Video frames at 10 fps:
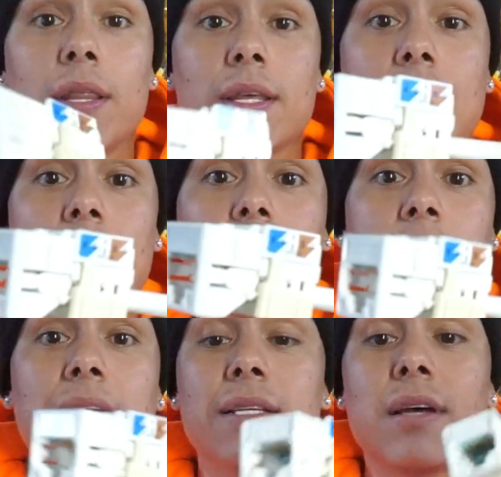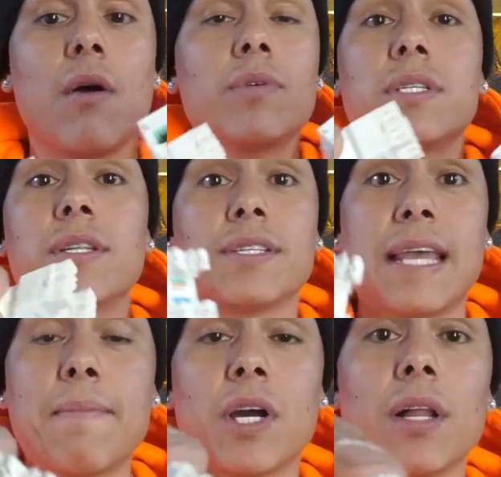and the outside is always the
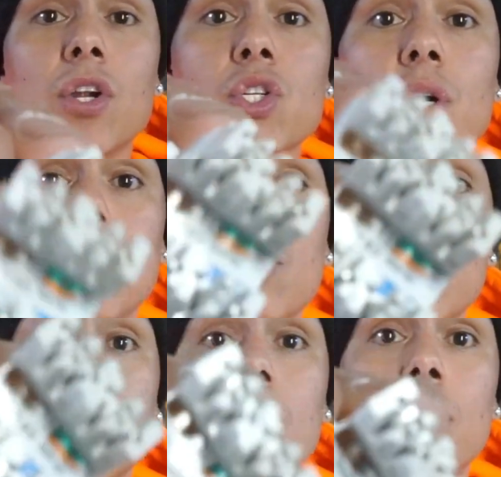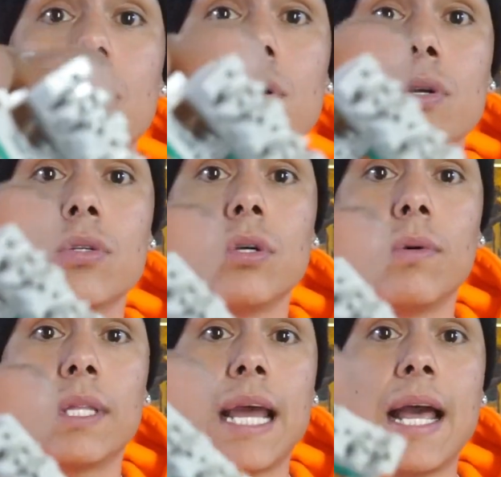same colors though. So
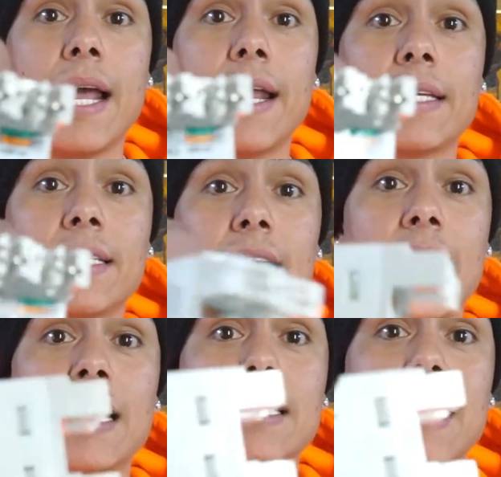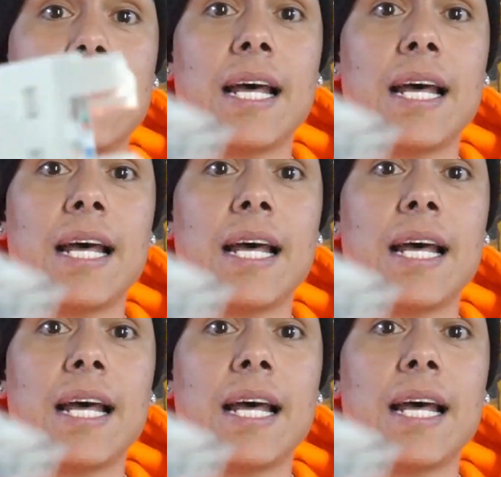with that, it's the inside,